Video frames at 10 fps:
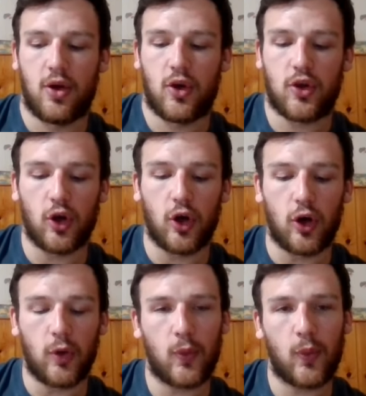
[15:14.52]

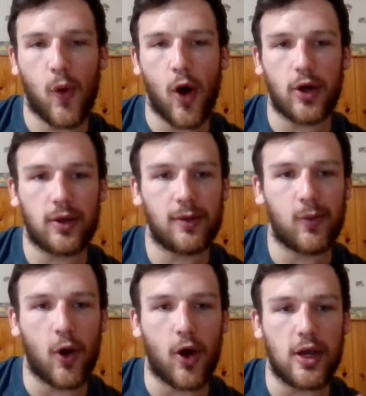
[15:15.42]
So what
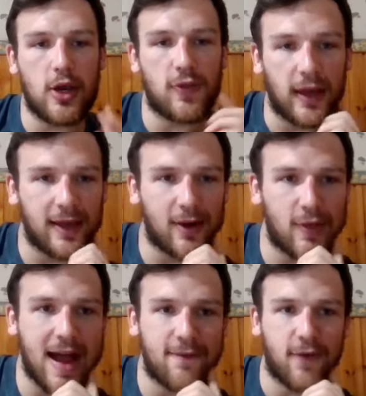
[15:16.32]
are you thinking on
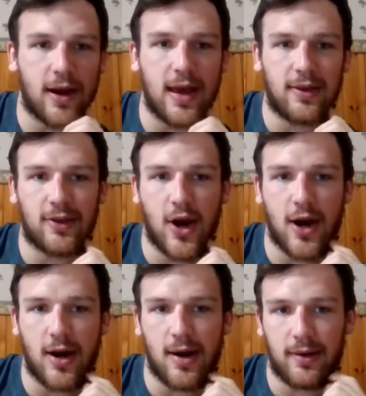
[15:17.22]
that front? Is
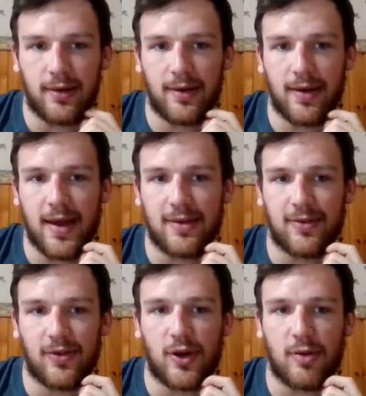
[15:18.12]
there
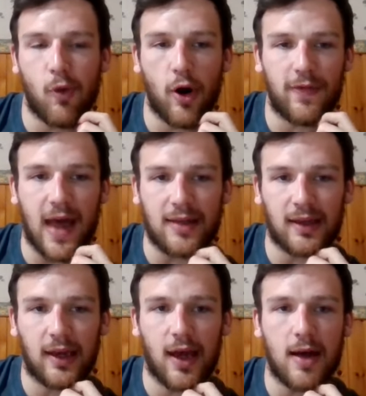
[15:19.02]
more of that
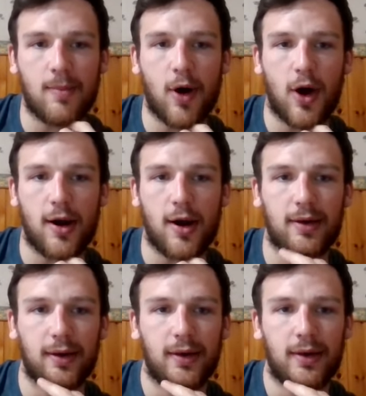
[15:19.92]
to come, or